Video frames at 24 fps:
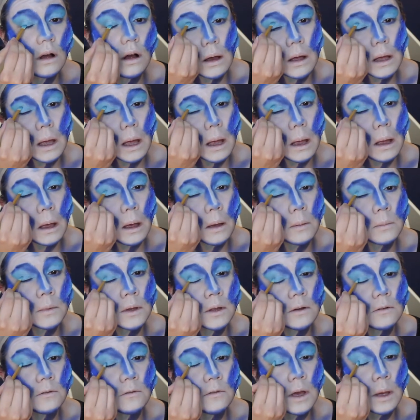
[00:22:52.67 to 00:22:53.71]
Okay, I'm
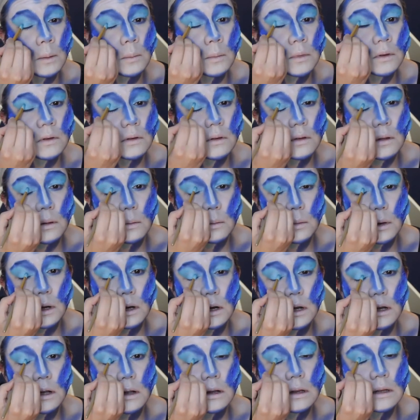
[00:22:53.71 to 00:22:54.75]
not famous. I'm
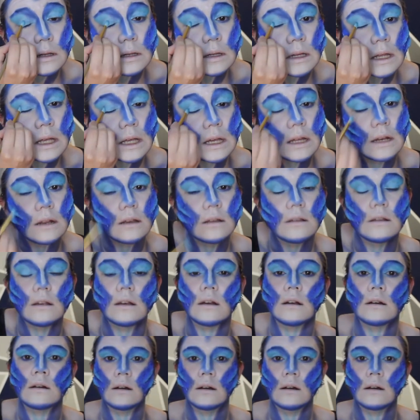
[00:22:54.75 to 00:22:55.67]
gonna take it easy here.